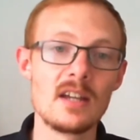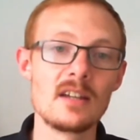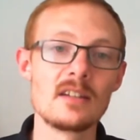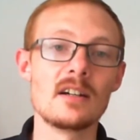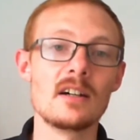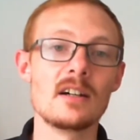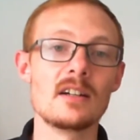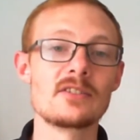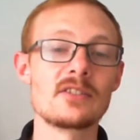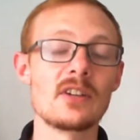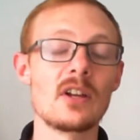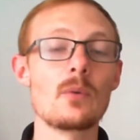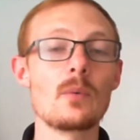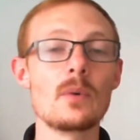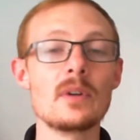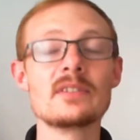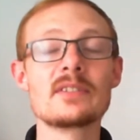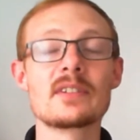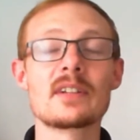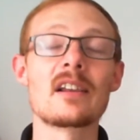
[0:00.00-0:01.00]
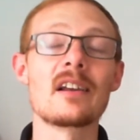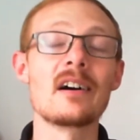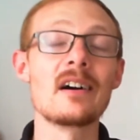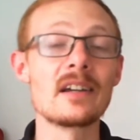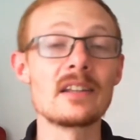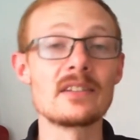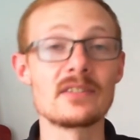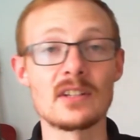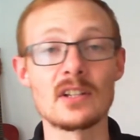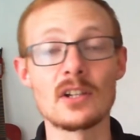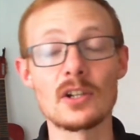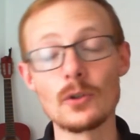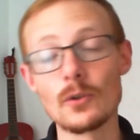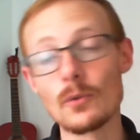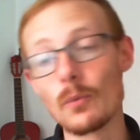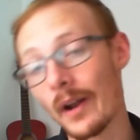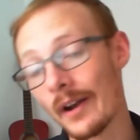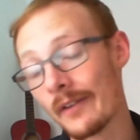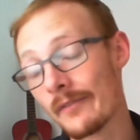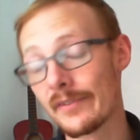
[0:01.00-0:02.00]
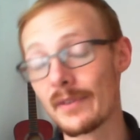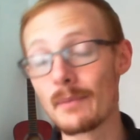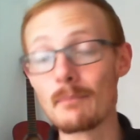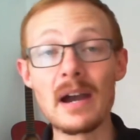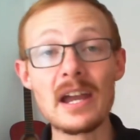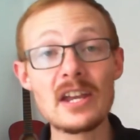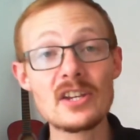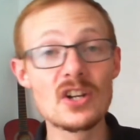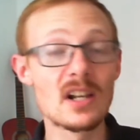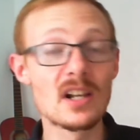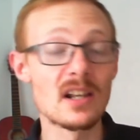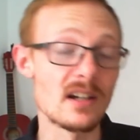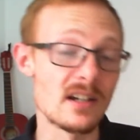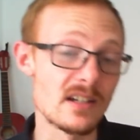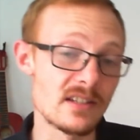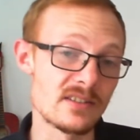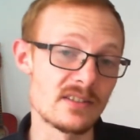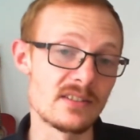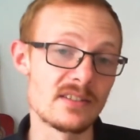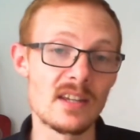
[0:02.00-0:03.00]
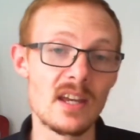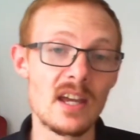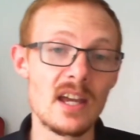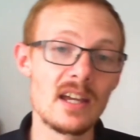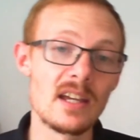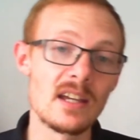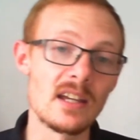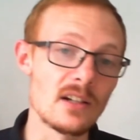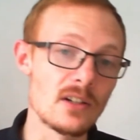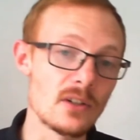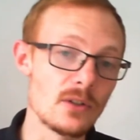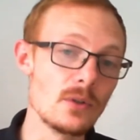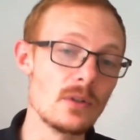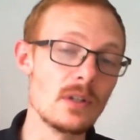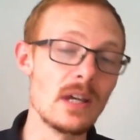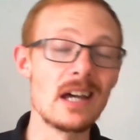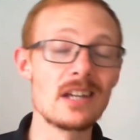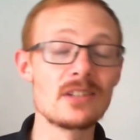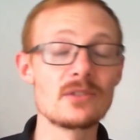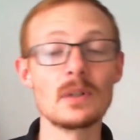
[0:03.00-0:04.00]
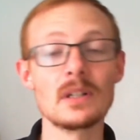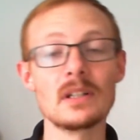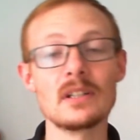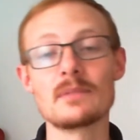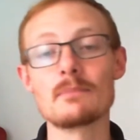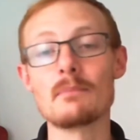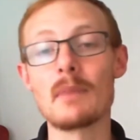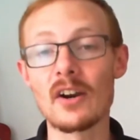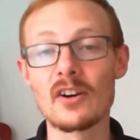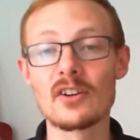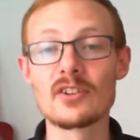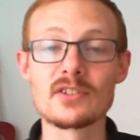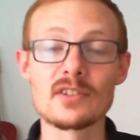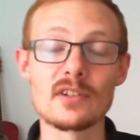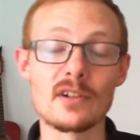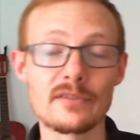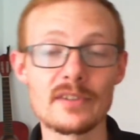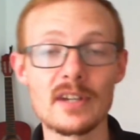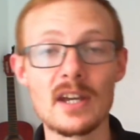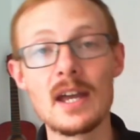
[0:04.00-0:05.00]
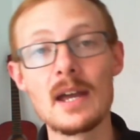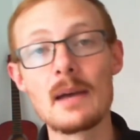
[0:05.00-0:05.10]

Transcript: SolarWinds clients include, one of the major clients include as well as Microsoft,